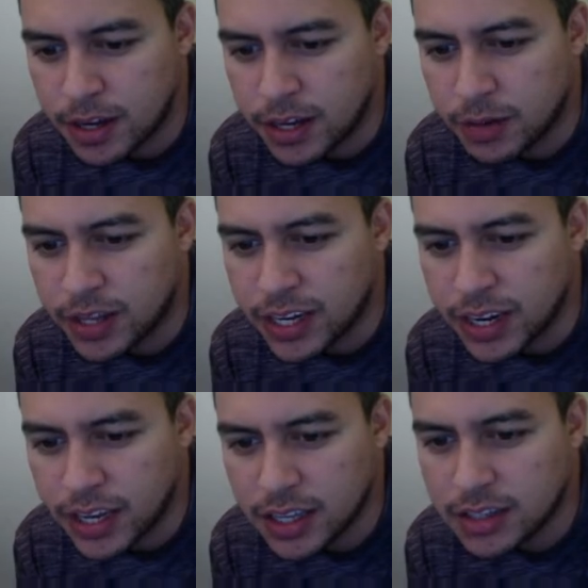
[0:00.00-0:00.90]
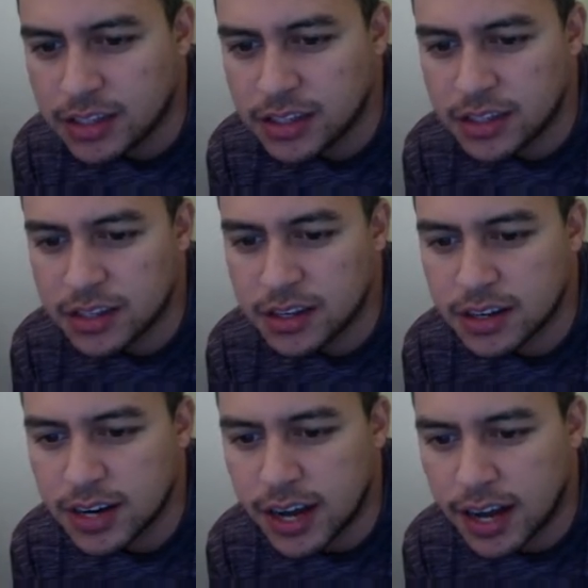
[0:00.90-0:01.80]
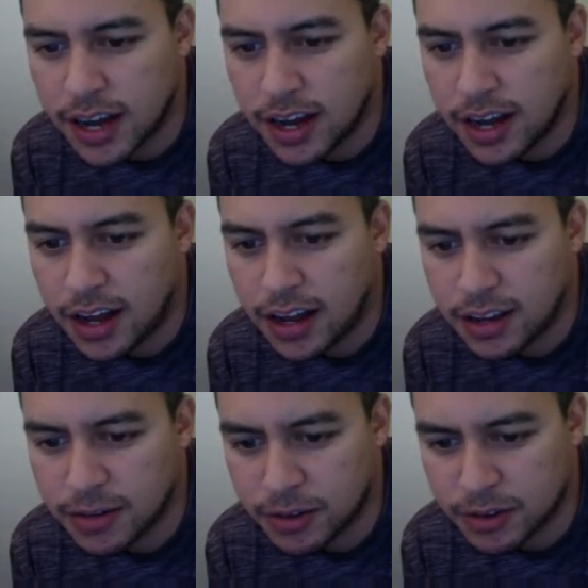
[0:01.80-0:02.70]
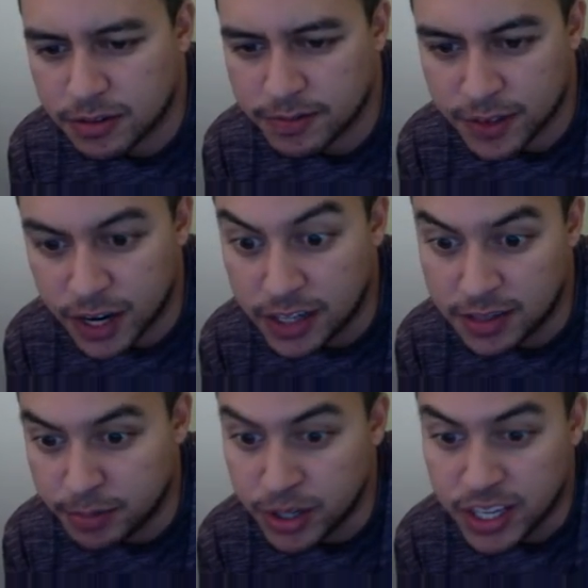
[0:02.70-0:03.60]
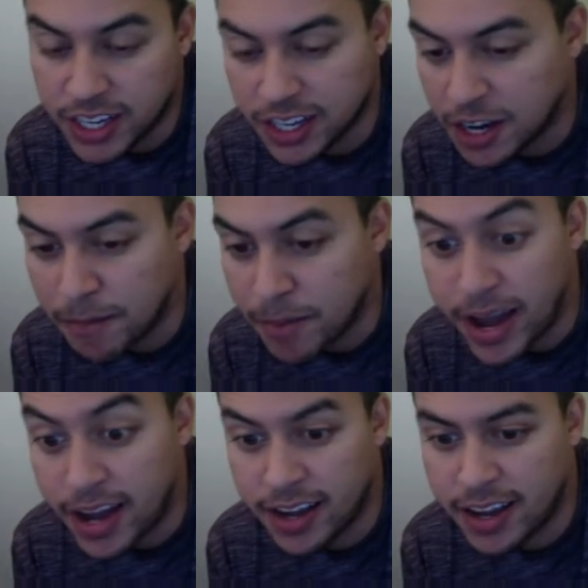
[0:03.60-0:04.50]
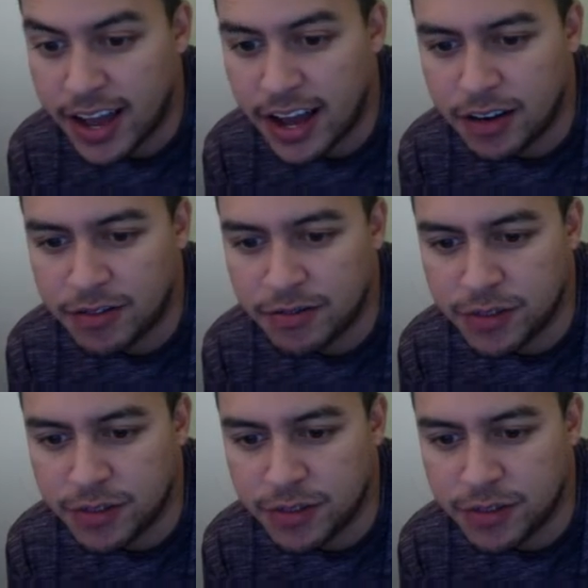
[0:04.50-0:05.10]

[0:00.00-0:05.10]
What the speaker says: he really needs Boogie to come back and have,